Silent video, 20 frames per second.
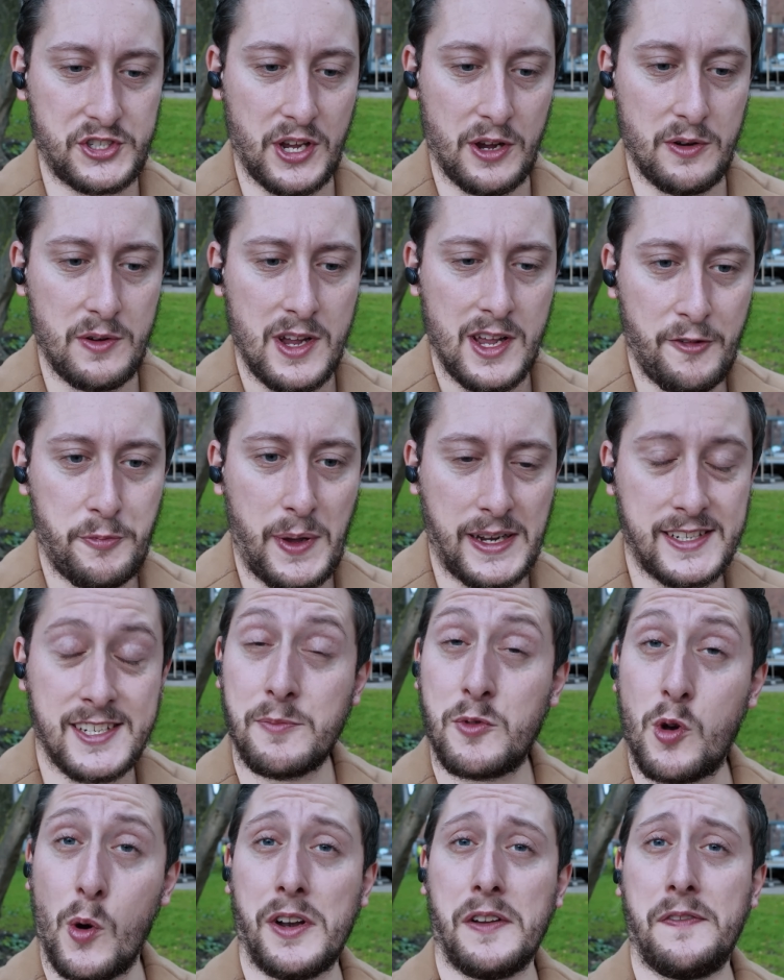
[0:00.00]
so I've
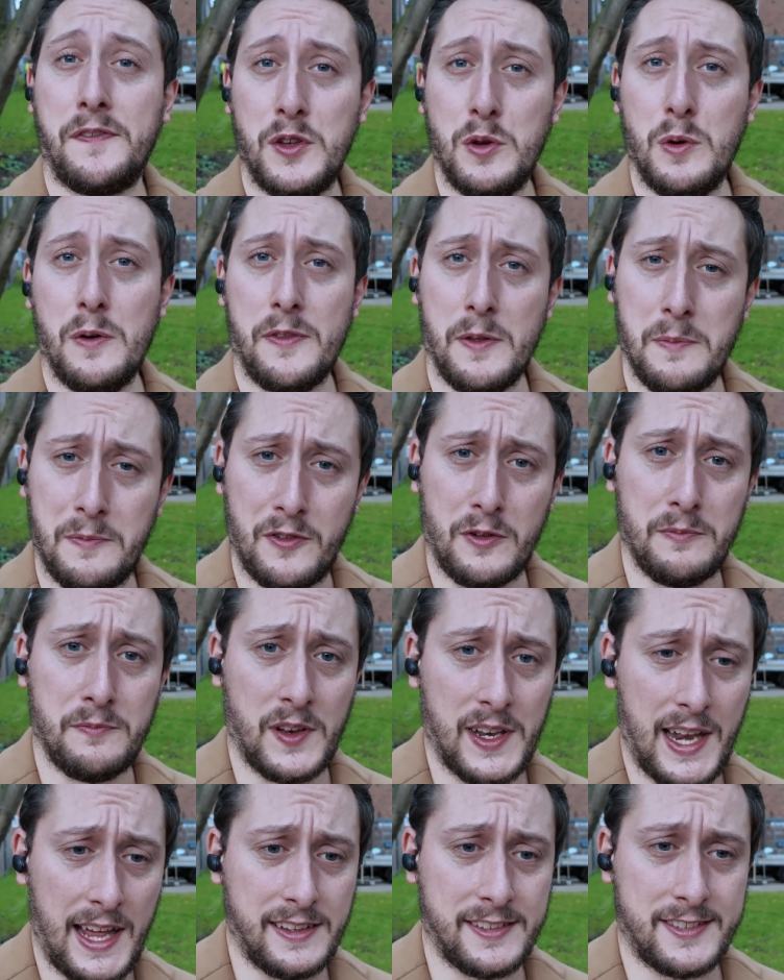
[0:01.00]
picked up quite a few of them from
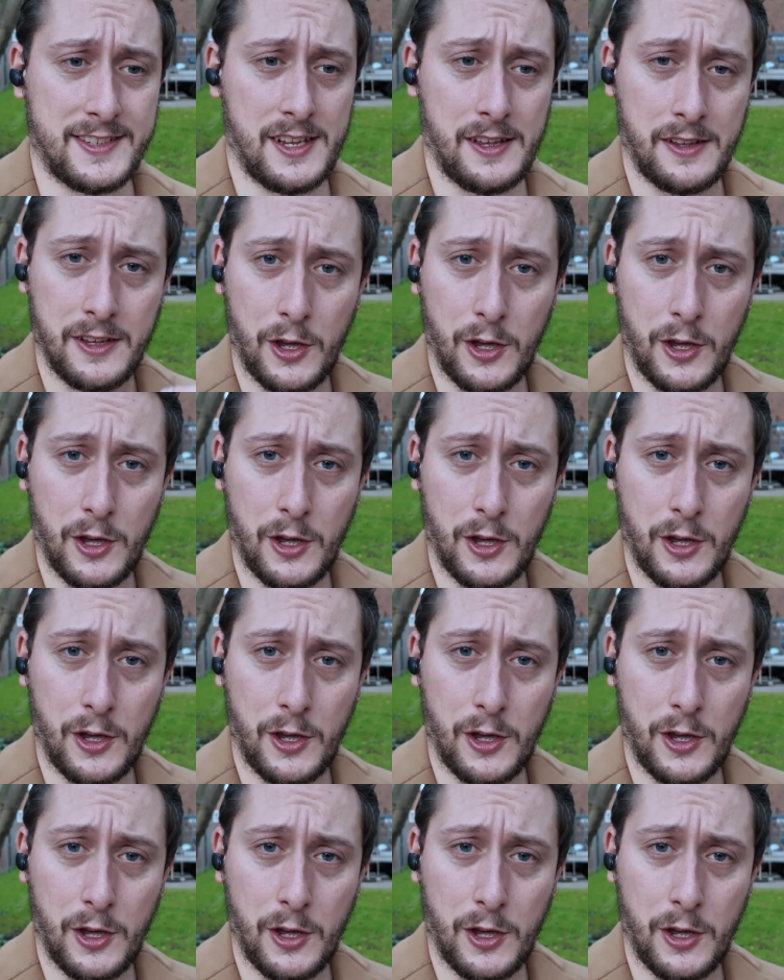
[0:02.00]
Valencia.